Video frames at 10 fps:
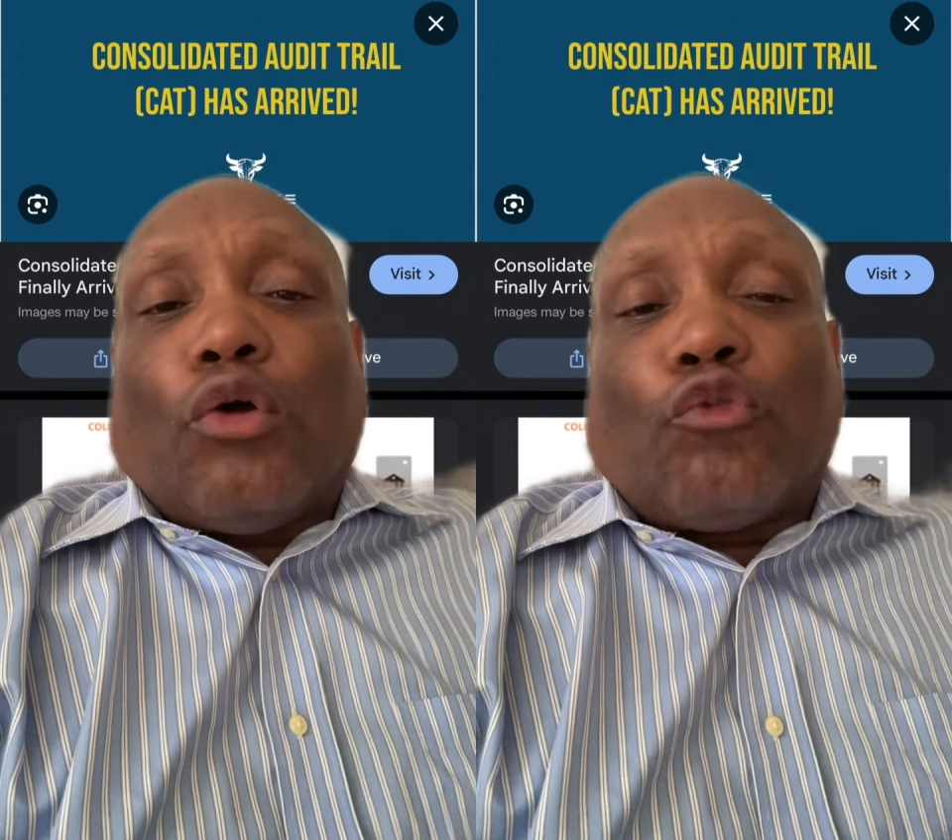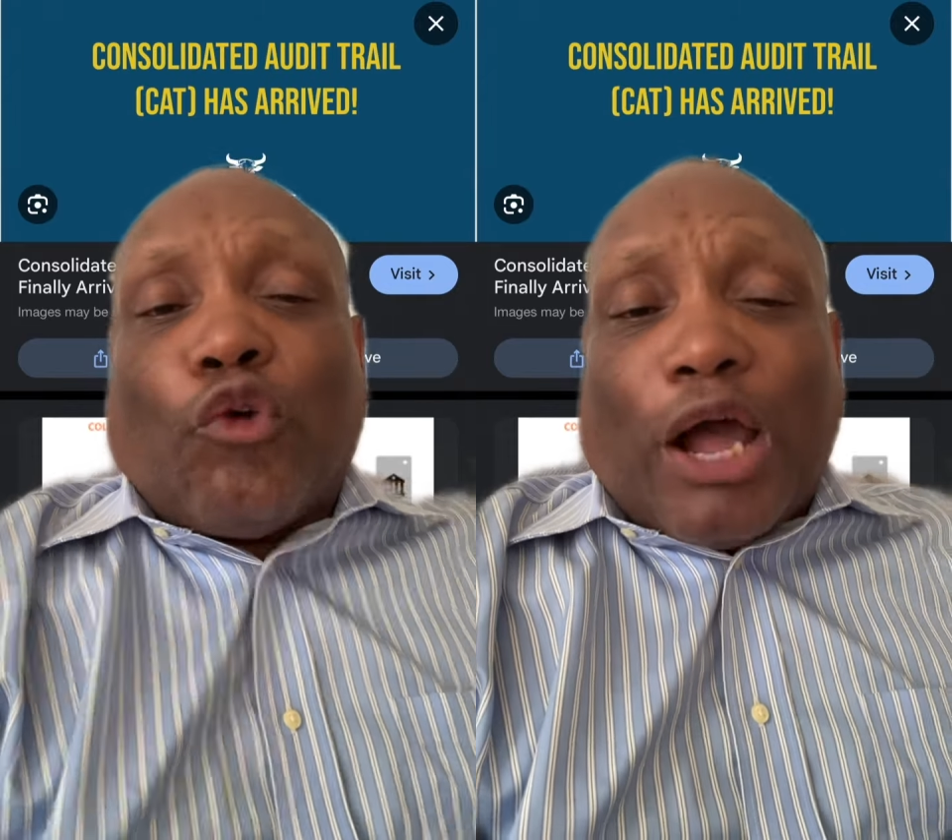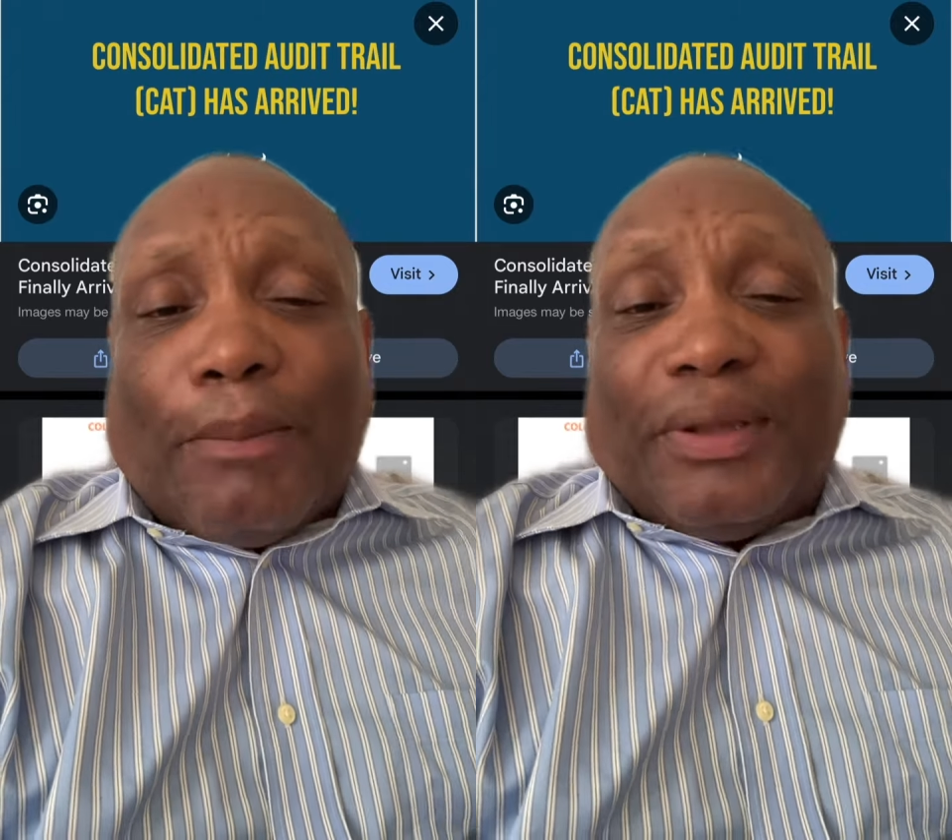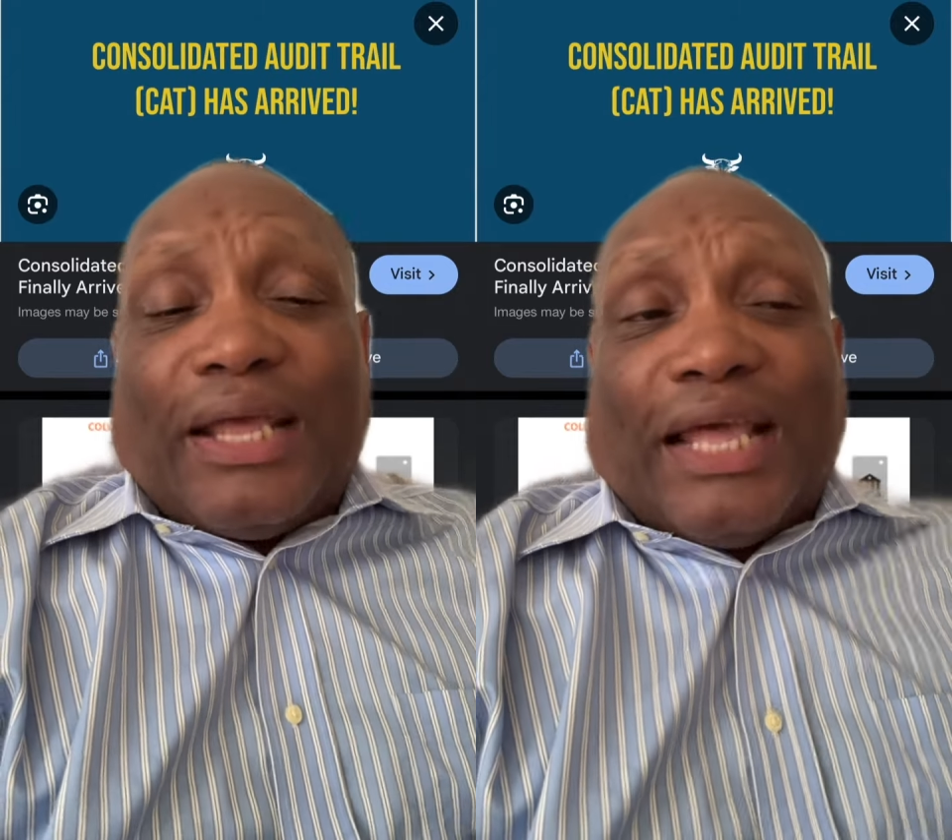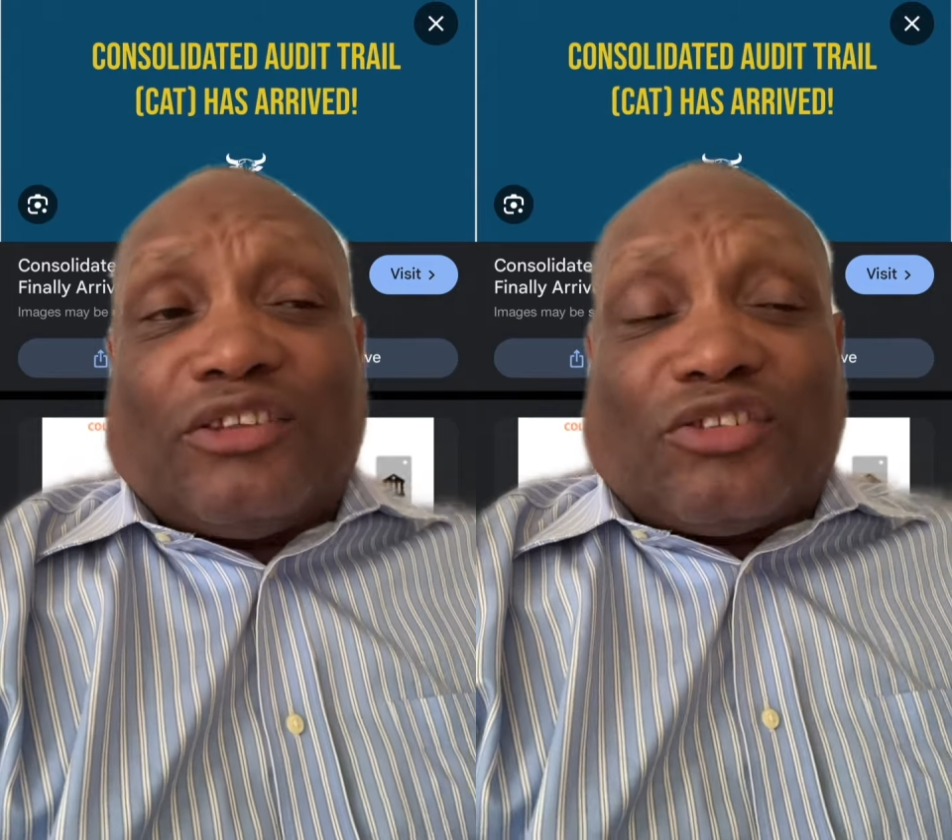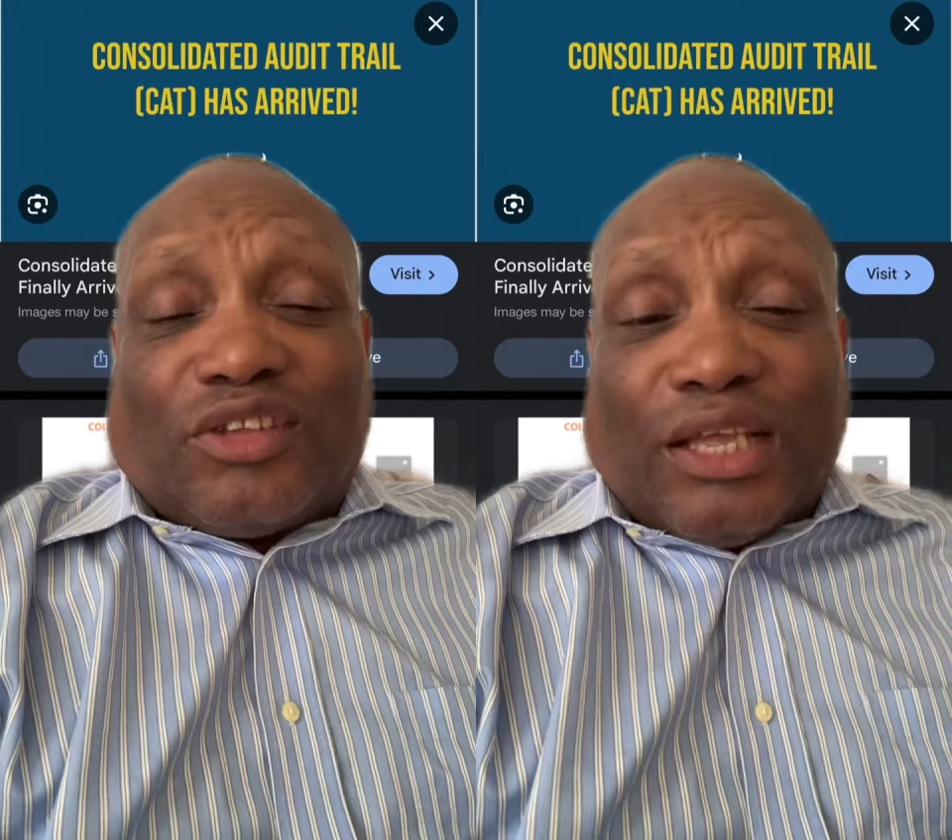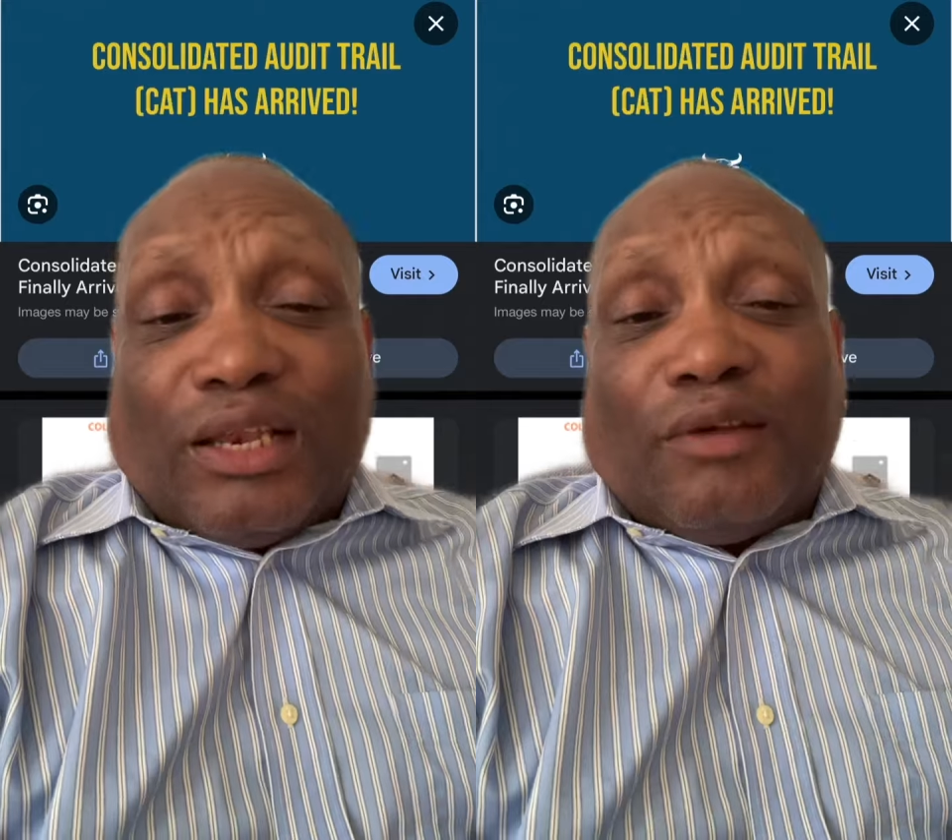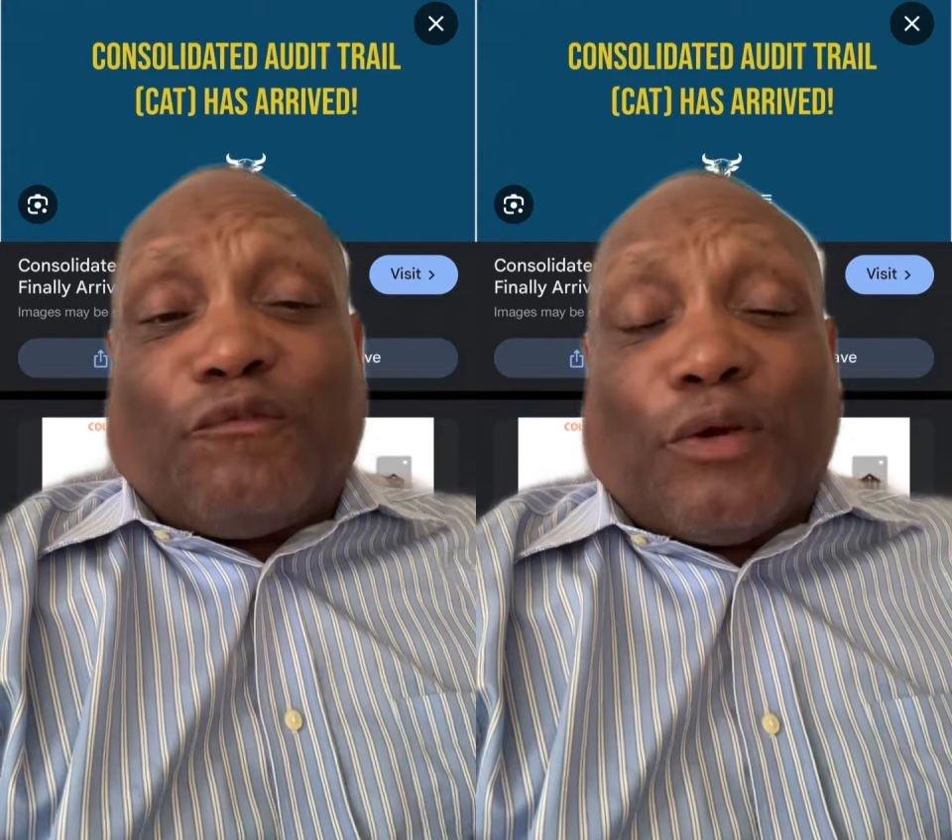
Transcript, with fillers: robbing and stealing